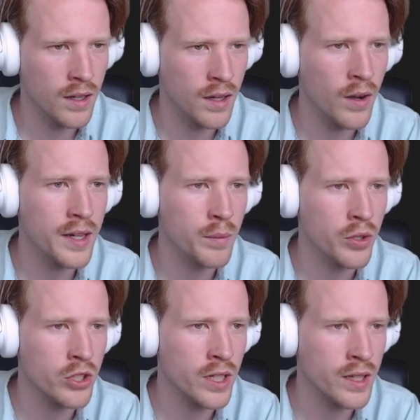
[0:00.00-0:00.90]
Oh, I did
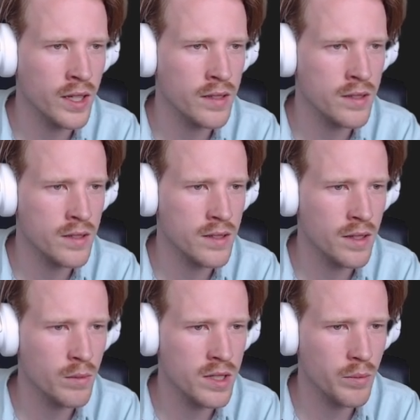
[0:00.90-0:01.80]
push. I think it's just
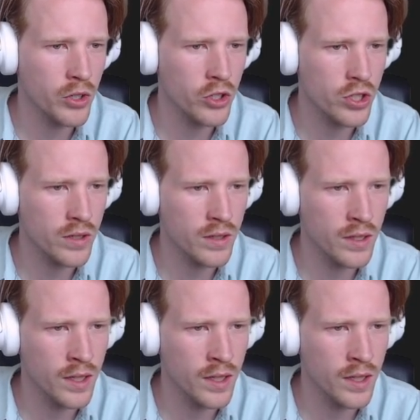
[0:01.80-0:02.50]
there was a merge.